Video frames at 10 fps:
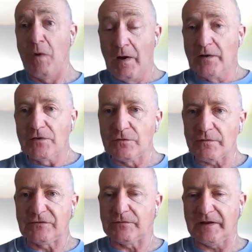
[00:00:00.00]

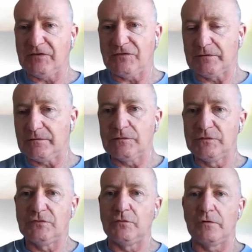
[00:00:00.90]
Congratulations
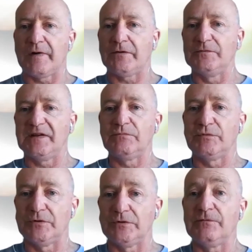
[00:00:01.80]
to Rakuten
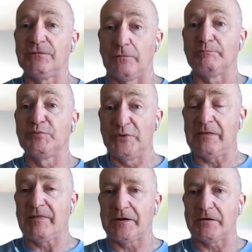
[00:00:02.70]
Mobile for pulling
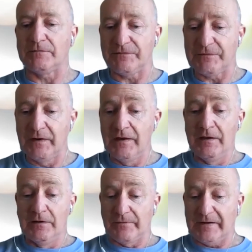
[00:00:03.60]
that off,
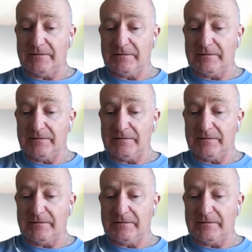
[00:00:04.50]
right?